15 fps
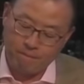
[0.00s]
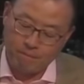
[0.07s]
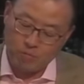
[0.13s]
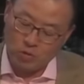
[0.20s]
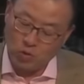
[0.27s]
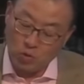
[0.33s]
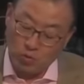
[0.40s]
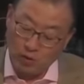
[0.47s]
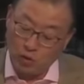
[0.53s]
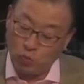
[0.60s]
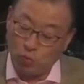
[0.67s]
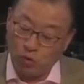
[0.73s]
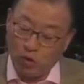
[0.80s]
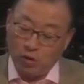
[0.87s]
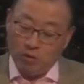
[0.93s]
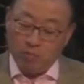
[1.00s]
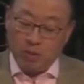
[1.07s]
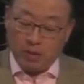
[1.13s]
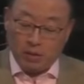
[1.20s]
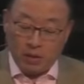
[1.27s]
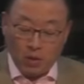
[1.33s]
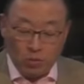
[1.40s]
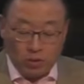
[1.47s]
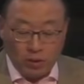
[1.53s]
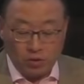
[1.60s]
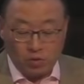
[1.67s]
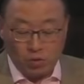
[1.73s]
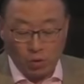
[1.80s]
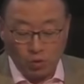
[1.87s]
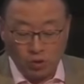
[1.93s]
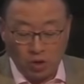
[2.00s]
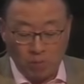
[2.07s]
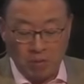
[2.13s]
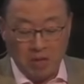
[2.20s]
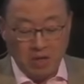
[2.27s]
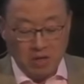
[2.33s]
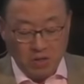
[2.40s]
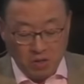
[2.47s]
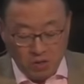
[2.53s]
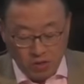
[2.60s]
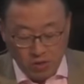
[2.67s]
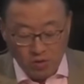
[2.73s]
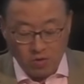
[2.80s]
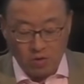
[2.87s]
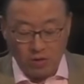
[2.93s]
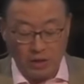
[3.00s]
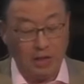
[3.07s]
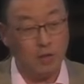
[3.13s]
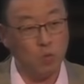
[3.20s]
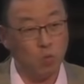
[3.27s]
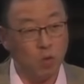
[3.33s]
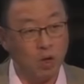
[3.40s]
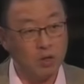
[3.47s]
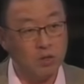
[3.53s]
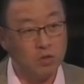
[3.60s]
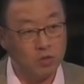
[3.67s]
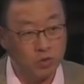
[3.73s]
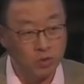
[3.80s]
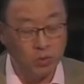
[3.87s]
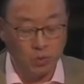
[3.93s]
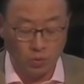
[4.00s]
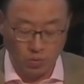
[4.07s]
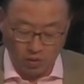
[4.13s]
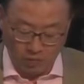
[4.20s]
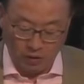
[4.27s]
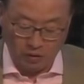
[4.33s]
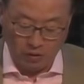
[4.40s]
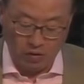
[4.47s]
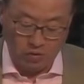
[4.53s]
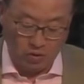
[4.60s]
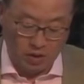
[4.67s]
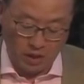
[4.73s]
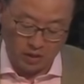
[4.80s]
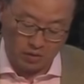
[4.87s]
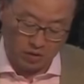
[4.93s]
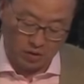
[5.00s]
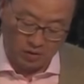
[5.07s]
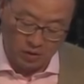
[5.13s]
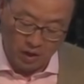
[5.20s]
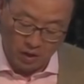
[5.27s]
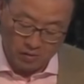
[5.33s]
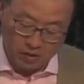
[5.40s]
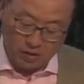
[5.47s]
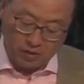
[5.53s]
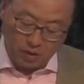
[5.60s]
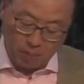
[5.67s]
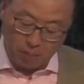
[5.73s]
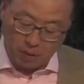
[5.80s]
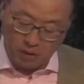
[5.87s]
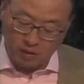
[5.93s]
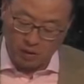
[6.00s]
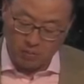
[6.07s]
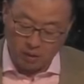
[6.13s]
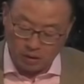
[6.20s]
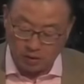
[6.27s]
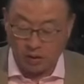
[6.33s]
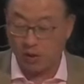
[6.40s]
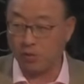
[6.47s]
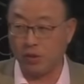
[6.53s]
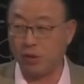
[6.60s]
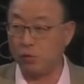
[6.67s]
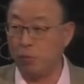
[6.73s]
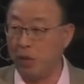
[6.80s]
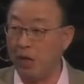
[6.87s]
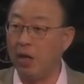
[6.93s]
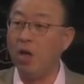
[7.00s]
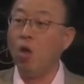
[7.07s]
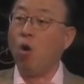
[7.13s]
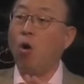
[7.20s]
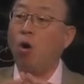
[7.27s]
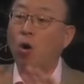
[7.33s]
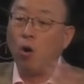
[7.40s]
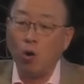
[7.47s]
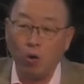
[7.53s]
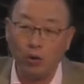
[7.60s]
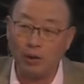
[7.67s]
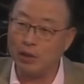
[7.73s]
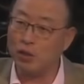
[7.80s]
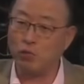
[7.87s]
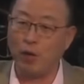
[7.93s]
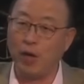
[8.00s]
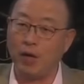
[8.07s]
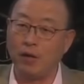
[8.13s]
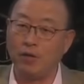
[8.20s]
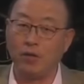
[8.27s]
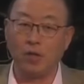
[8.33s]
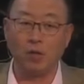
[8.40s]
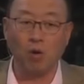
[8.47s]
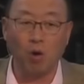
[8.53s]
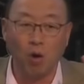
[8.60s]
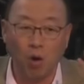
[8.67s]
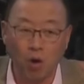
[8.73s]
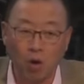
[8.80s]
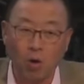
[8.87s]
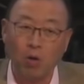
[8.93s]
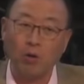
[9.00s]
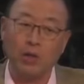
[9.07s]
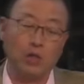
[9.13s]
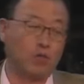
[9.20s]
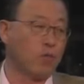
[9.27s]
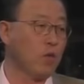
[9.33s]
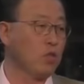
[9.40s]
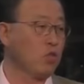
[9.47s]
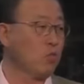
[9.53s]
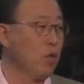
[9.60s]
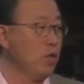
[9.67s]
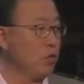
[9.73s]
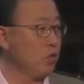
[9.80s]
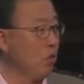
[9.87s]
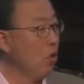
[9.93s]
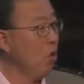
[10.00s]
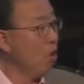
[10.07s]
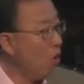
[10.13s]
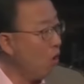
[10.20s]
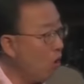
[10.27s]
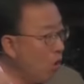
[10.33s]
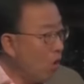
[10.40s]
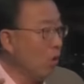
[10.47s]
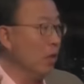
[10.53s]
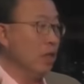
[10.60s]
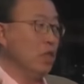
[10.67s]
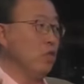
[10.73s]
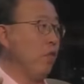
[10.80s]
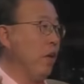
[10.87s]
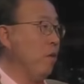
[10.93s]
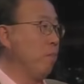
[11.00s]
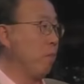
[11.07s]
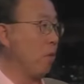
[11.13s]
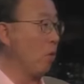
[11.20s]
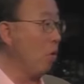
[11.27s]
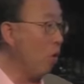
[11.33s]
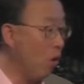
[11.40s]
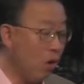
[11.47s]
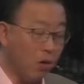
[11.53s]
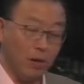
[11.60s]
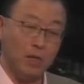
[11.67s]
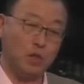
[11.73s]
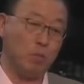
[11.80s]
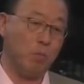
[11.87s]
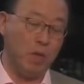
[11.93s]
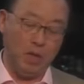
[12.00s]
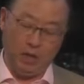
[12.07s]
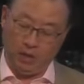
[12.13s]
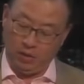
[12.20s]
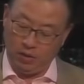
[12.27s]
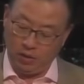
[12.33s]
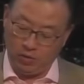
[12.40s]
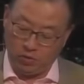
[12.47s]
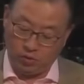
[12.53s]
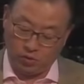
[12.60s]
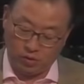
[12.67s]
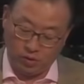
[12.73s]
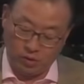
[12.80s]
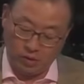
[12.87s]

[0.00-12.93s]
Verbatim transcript: So this word, mataiotes, shows up here in 1 2 of Ecclesiastes. It says ta panta mataiotes, meaning all is vanity, all is frustration, all is vapor, all is meaningless.